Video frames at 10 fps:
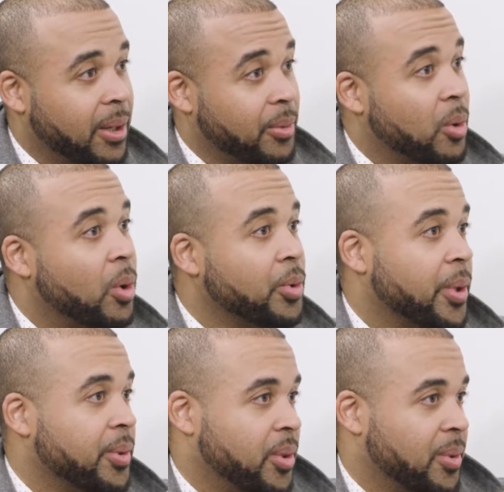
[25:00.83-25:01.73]
how they'll hold
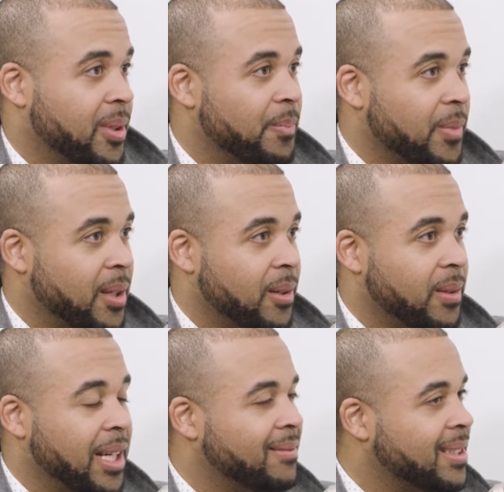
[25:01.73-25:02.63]
on to it,
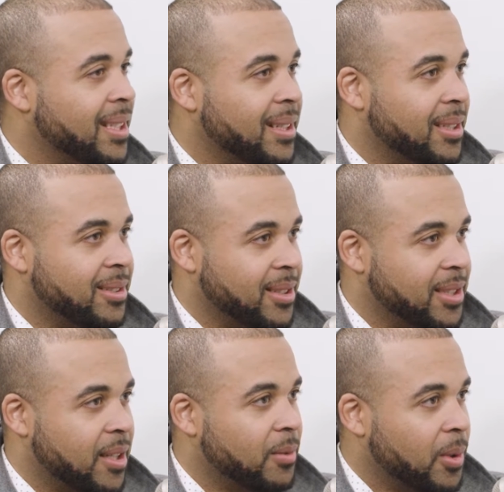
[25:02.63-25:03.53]
And I've seen that just
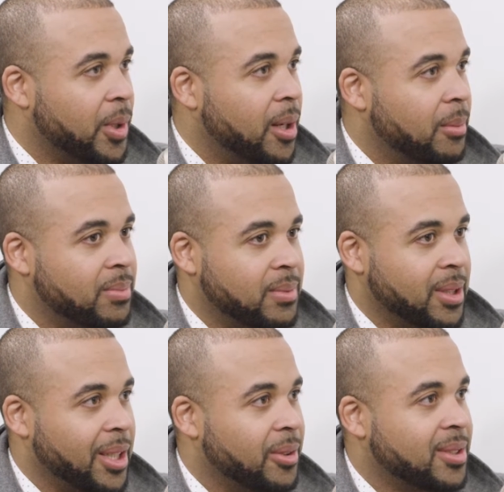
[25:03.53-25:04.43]
because I've grown up
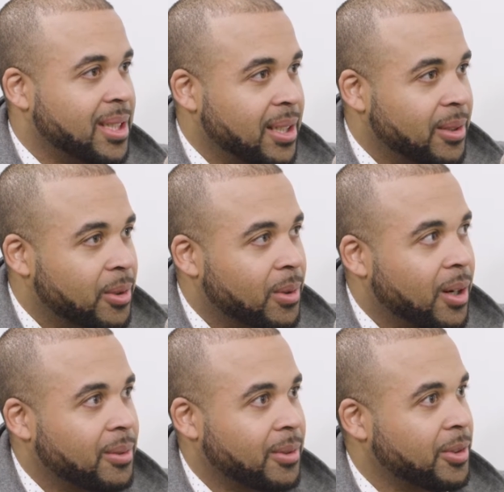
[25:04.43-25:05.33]
in inner city Little
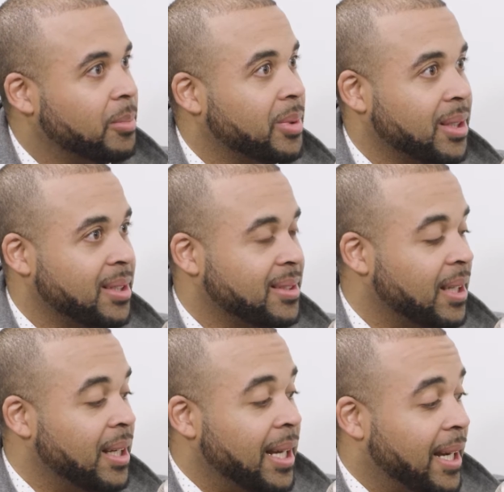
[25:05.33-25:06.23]
Rock, grown up in these
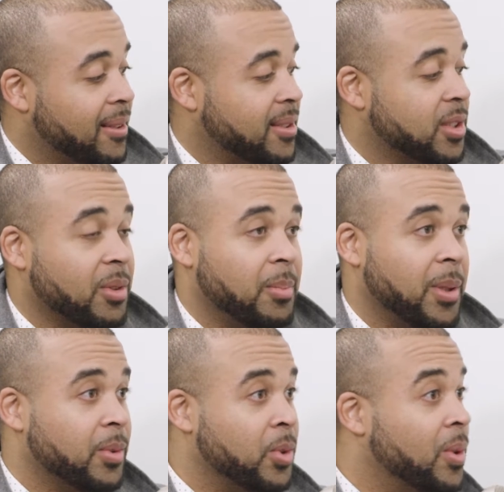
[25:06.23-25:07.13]
houses with
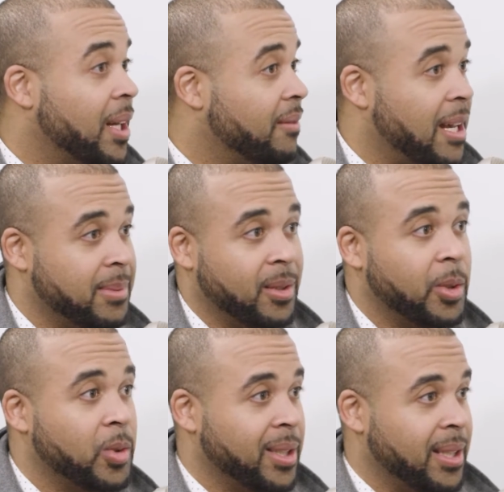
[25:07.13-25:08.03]
people who have
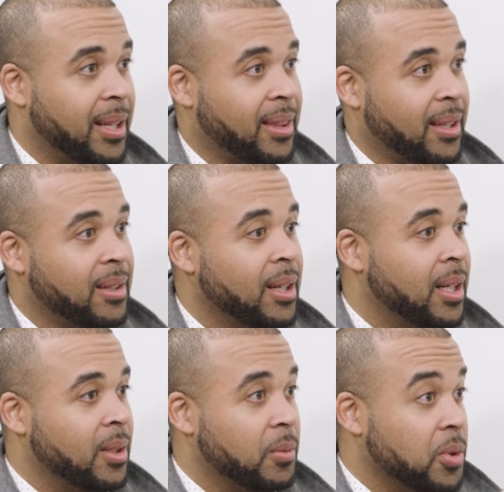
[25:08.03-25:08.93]
absolutely nothing.
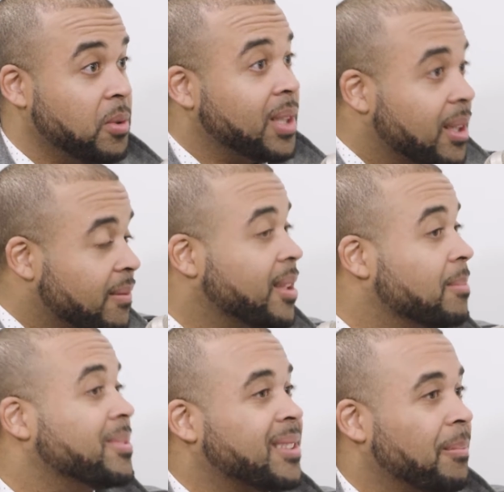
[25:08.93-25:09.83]
When you give
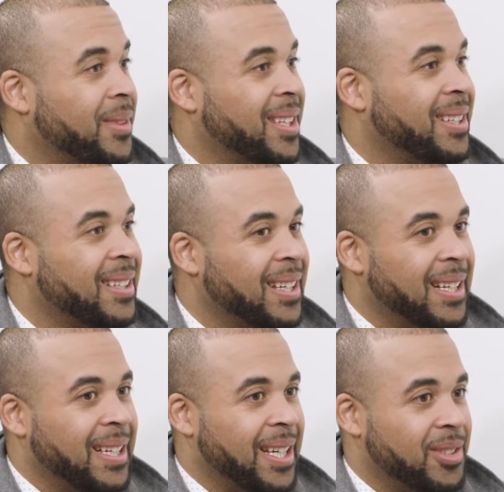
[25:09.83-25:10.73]
them something
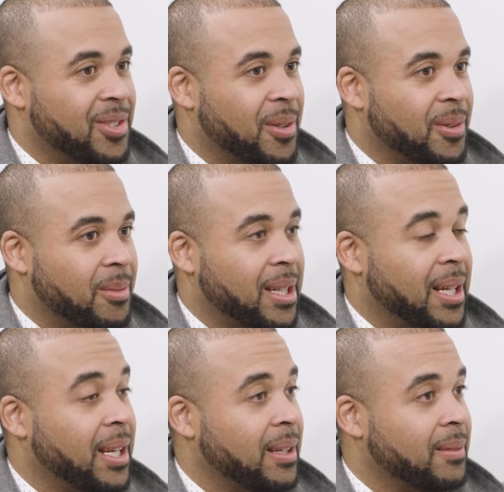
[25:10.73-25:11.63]
and show them that,
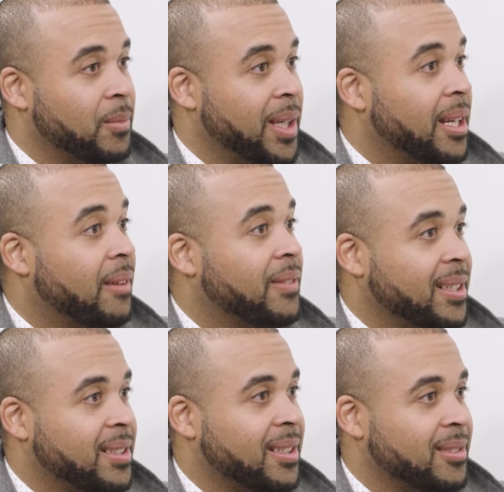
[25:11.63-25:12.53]
hey, we can have
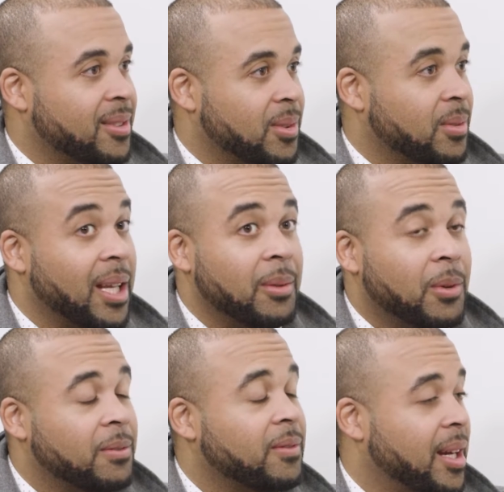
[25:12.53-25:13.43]
nice things too, they
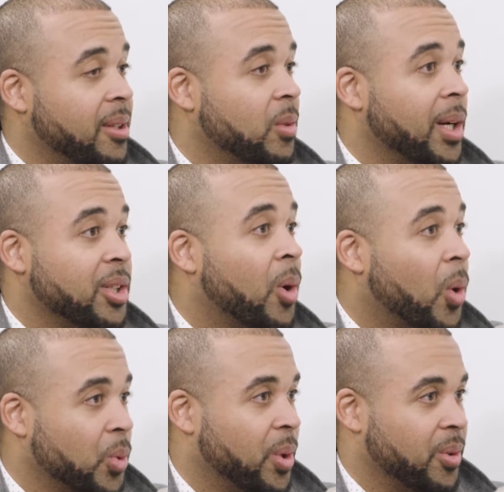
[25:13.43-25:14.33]
will find a way to
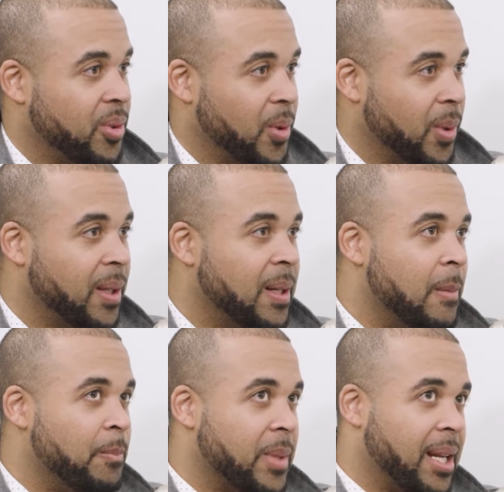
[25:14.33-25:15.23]
hold on to it.
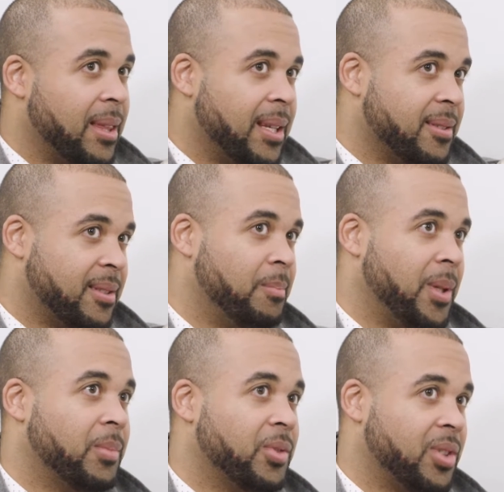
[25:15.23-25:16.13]
Yeah. And I think some
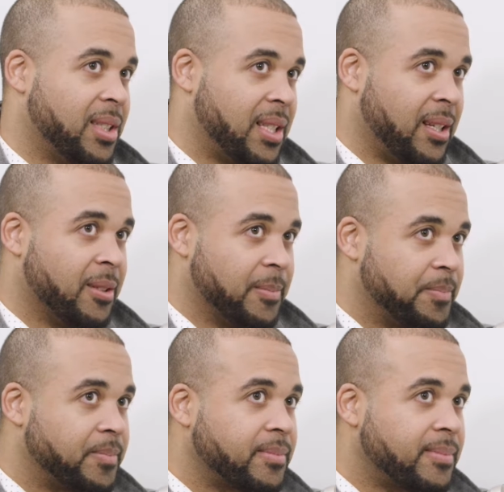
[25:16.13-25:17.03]
people just think
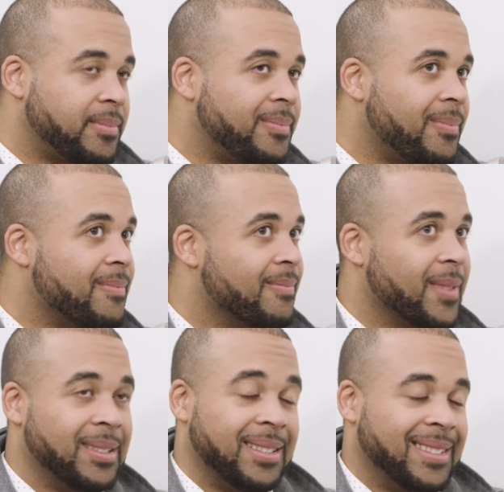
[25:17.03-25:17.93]

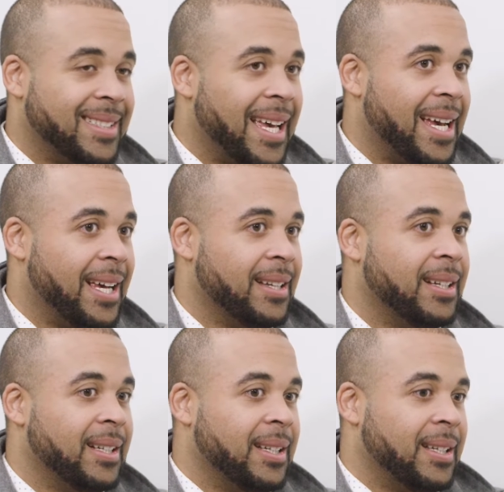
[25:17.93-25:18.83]
it's sad
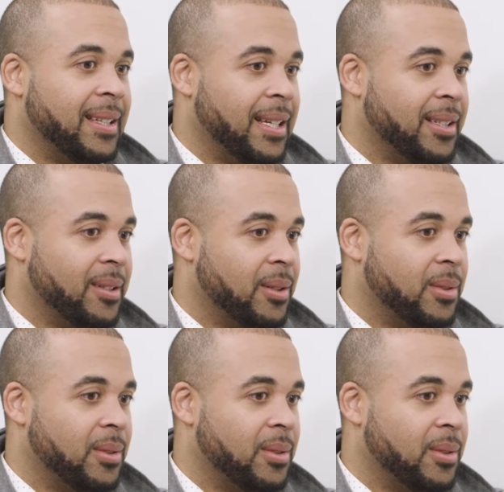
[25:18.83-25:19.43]
that,